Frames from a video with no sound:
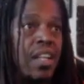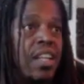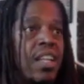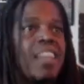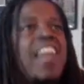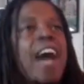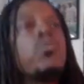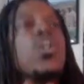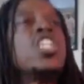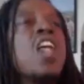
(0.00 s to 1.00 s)
that were
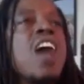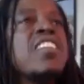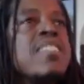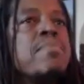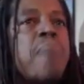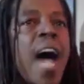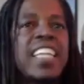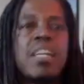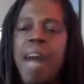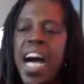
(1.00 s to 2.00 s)
not impacted
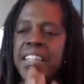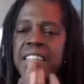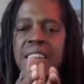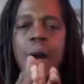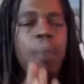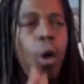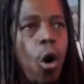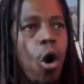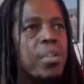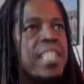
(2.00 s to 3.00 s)
by this
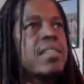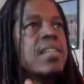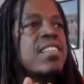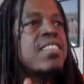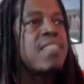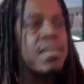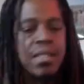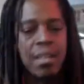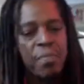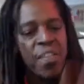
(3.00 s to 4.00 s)
abhorrent
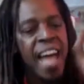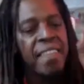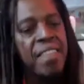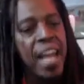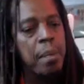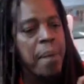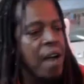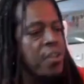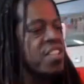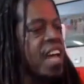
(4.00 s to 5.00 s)
system, and their
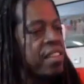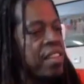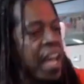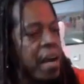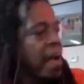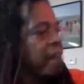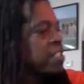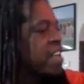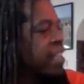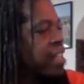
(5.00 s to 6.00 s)
parents and their parents
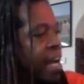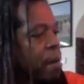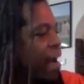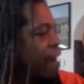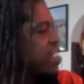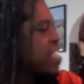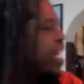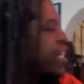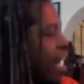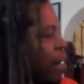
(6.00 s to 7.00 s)
and their parents and
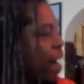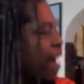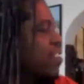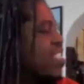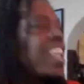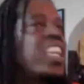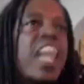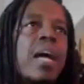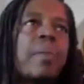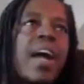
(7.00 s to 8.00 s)
their parents and their
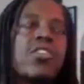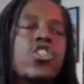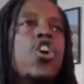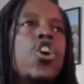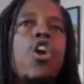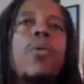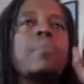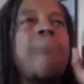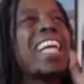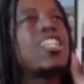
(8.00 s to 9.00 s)
parents going
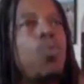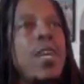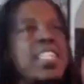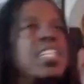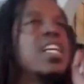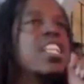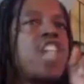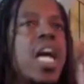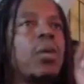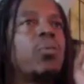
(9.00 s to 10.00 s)
back 20
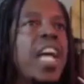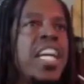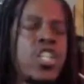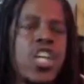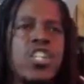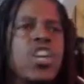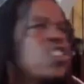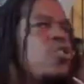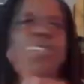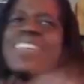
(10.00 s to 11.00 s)
generations. So
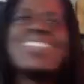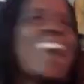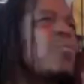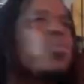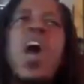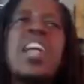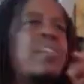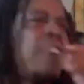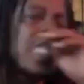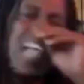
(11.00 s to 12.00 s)
there's not one of
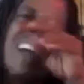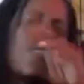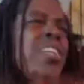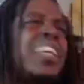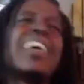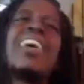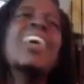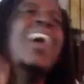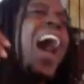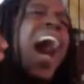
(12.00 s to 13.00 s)
us. I don't care
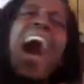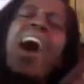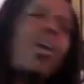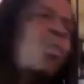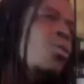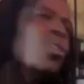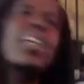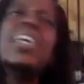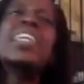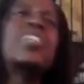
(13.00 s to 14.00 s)
how
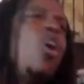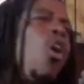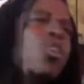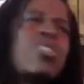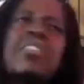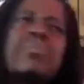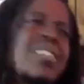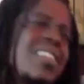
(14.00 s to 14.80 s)
he calls himself.